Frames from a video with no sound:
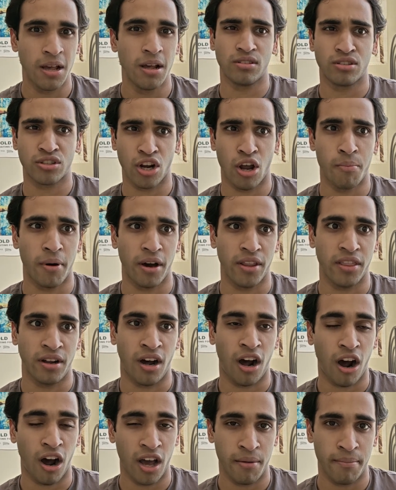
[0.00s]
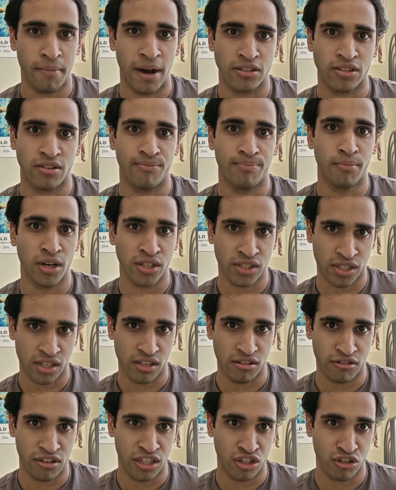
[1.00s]
shown by the high amount of
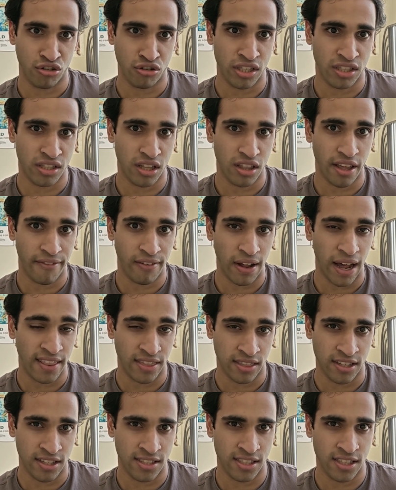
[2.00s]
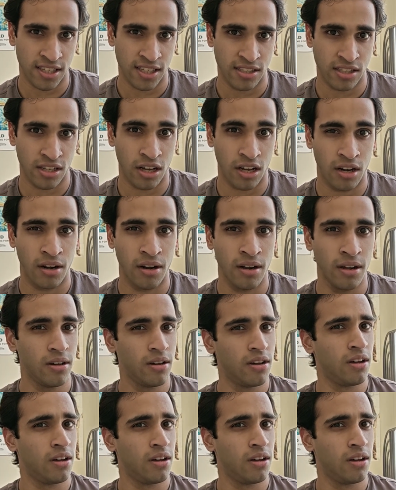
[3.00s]
muscular injuries that they've had this season.